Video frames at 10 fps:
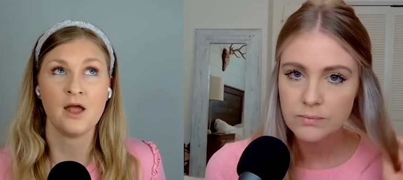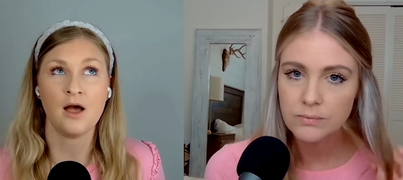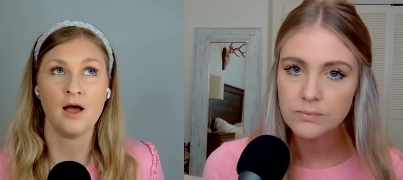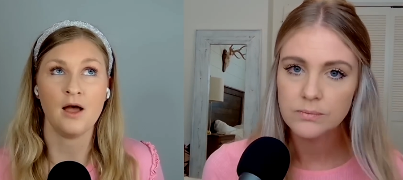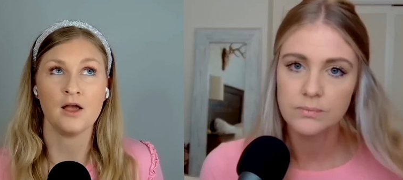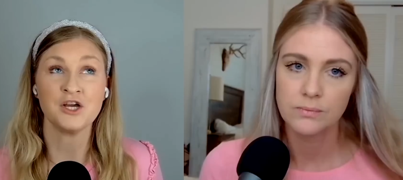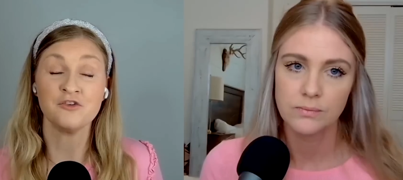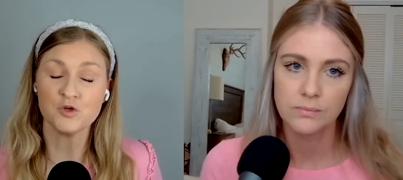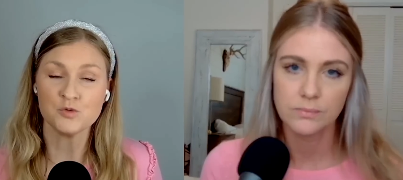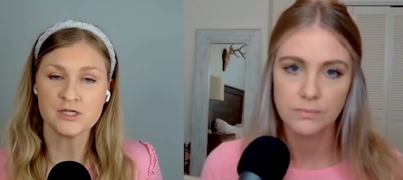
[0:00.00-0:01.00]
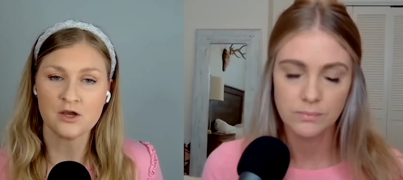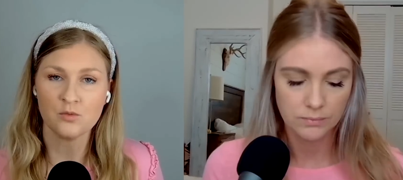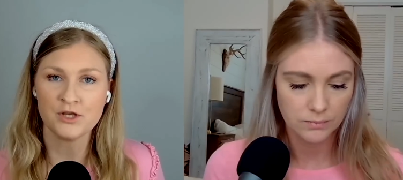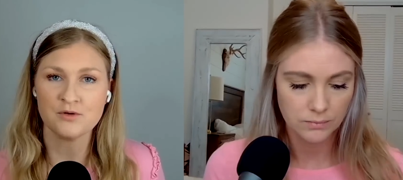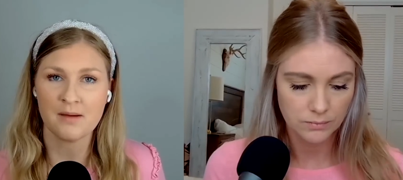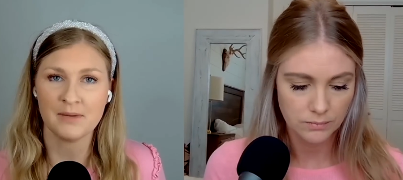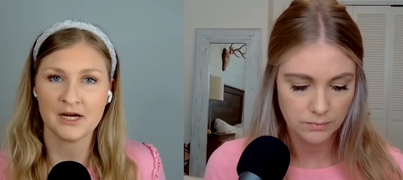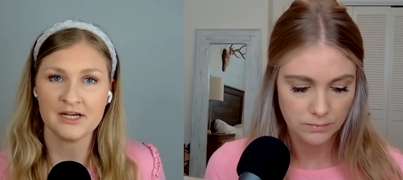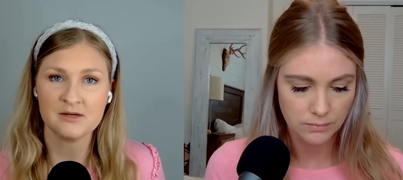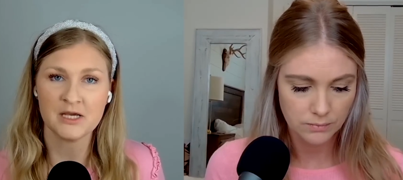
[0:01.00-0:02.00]
Speaker 1: confusing when you get
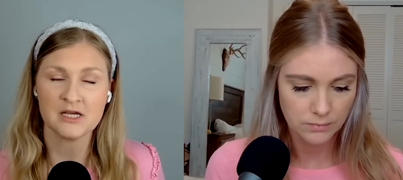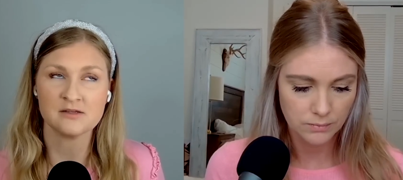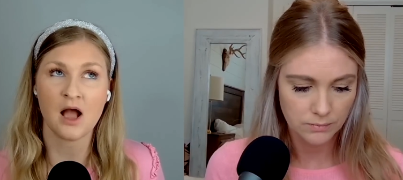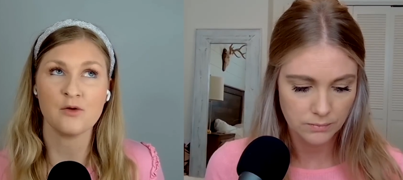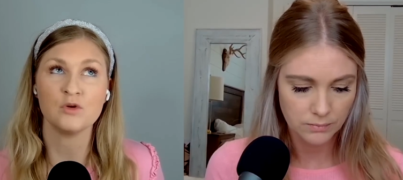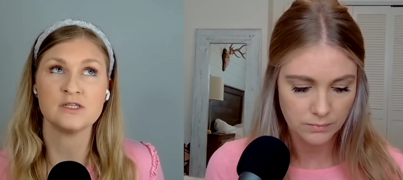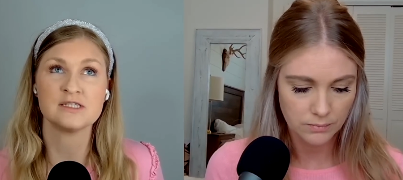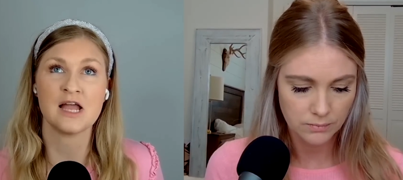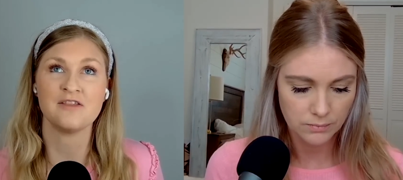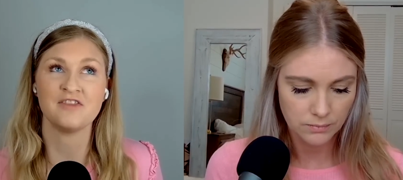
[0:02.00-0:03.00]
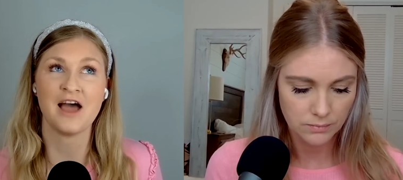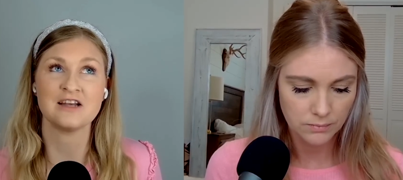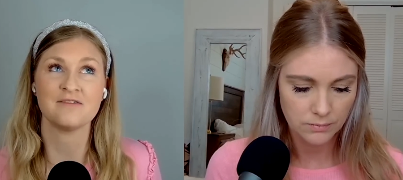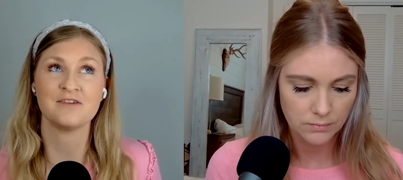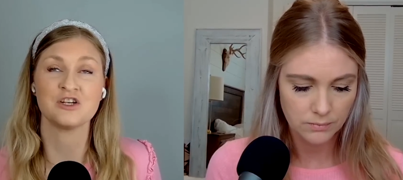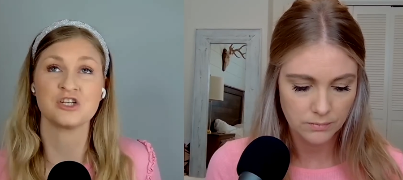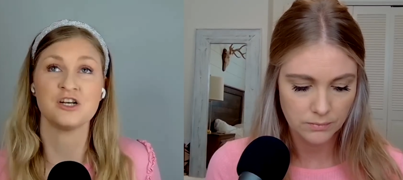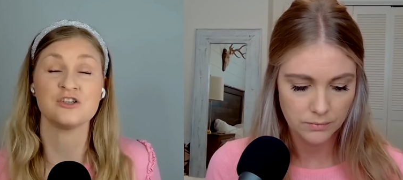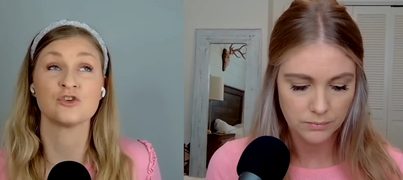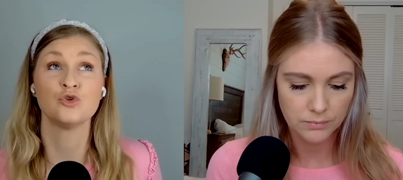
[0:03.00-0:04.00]
married, because I would say that that
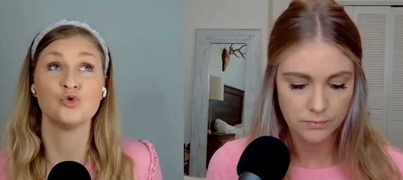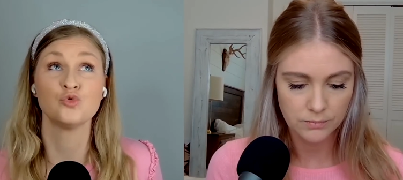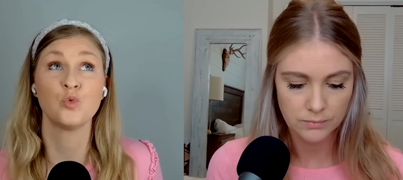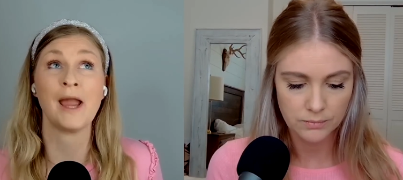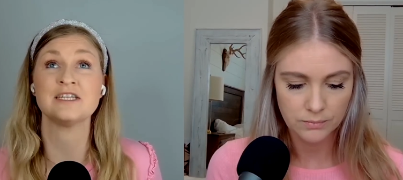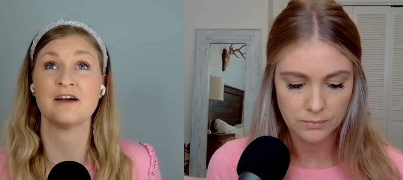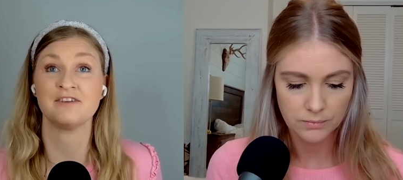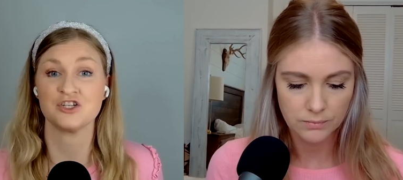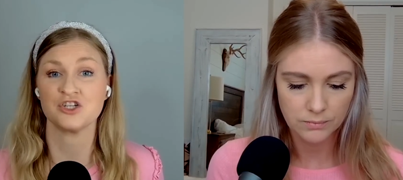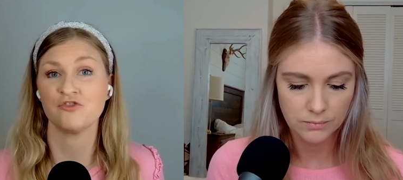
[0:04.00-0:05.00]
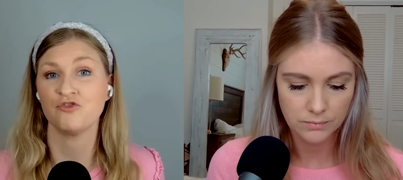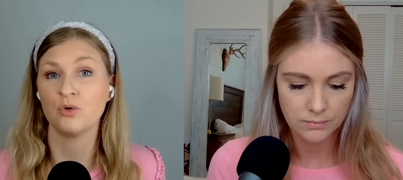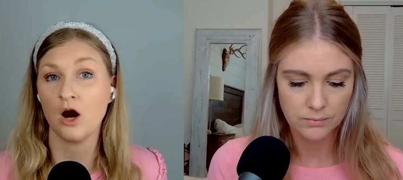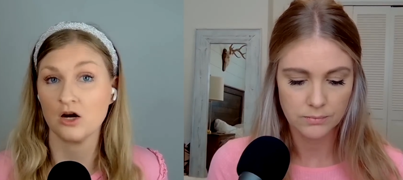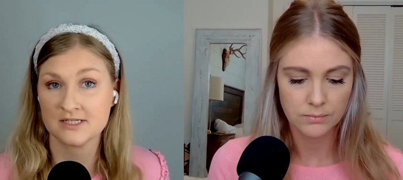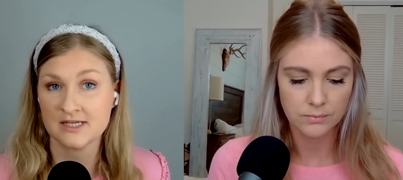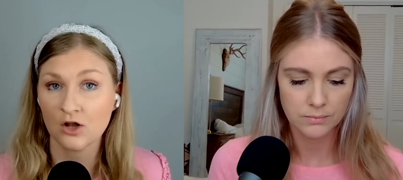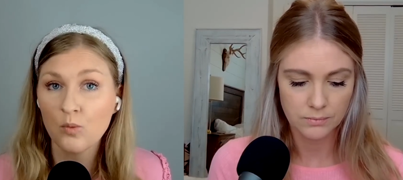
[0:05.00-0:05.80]
definition is a great definition for our single